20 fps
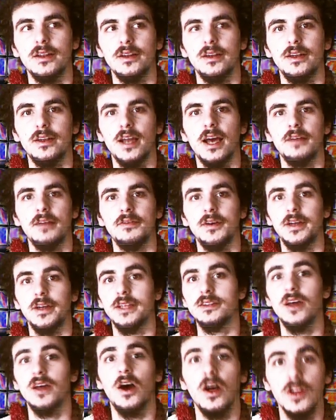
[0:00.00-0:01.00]
not very
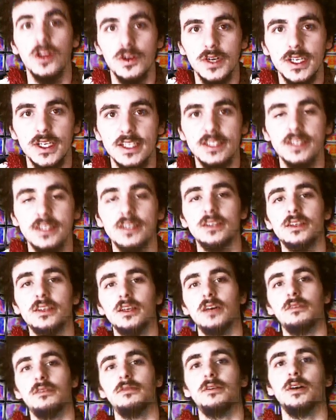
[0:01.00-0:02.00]
tolerant
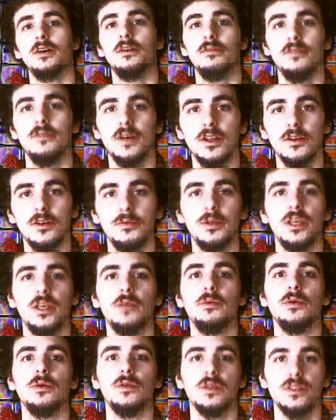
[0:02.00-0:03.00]
of other
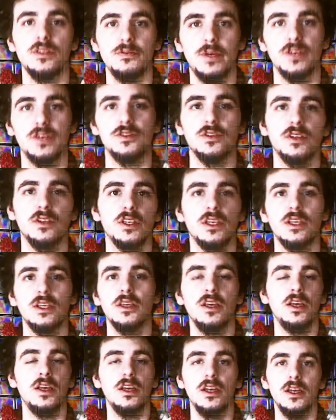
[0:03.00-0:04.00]
people, especially
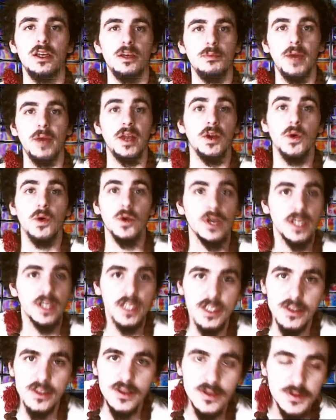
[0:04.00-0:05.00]

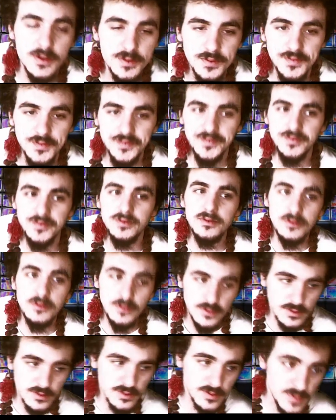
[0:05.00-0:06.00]
minorities.
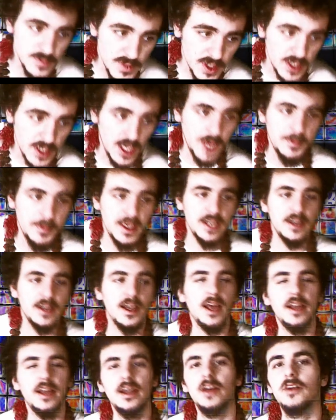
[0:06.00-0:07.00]
I mean,
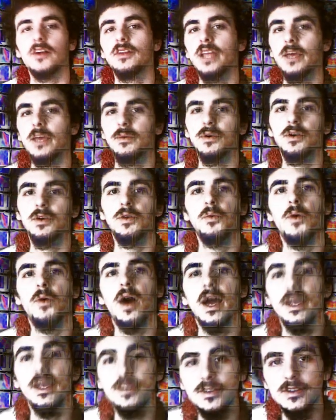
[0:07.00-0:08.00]
not all neighborhood
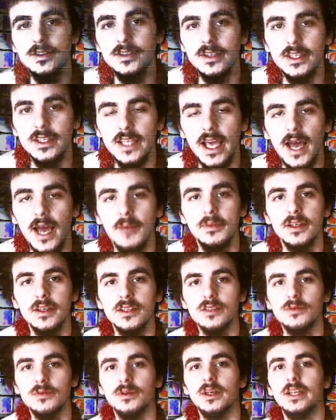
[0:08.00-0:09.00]
watch
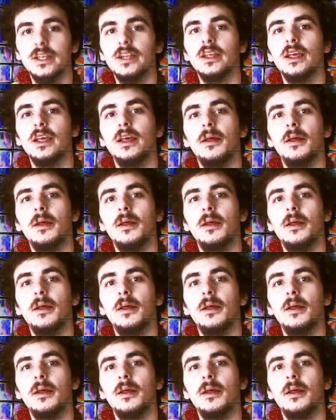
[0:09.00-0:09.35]
captains, but